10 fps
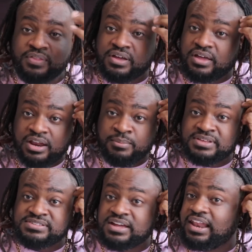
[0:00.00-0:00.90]
The economy
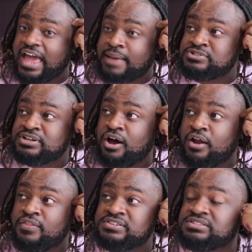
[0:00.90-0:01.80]
is collapsing,
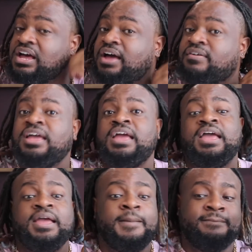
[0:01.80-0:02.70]
all of this stuff.
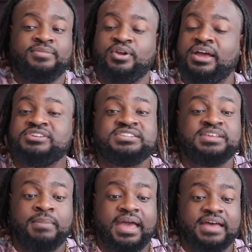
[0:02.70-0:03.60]
Girl, it's just a
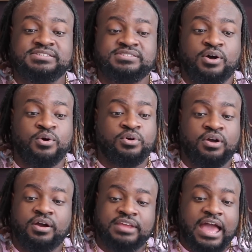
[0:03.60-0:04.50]
mess. So,
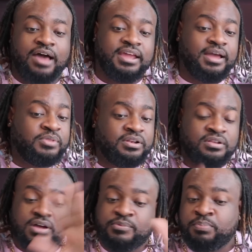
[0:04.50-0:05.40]
girl, y'all
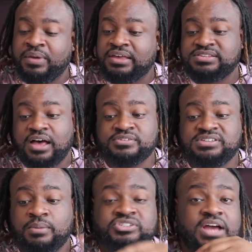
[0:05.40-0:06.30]
look up the pink sauce.
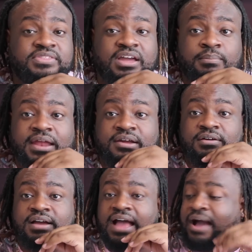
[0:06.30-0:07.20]
Tell what y'all think about it,
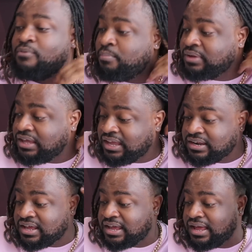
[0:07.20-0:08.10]
girl. I won't be eating
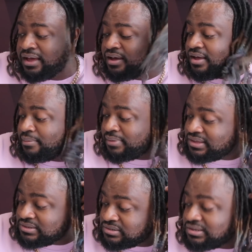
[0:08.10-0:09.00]
that.
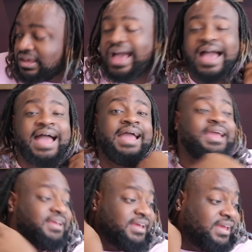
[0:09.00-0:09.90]

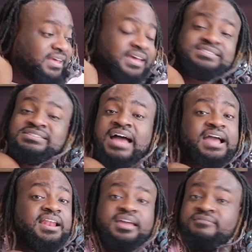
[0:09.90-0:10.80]
It's not
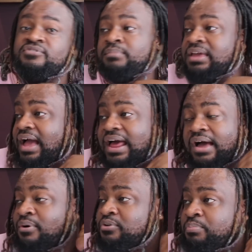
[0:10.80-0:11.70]
clicking for me.
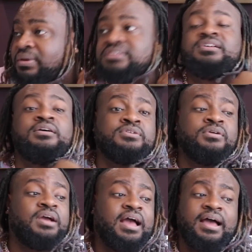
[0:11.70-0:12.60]
I don't want no pink sauce, girl.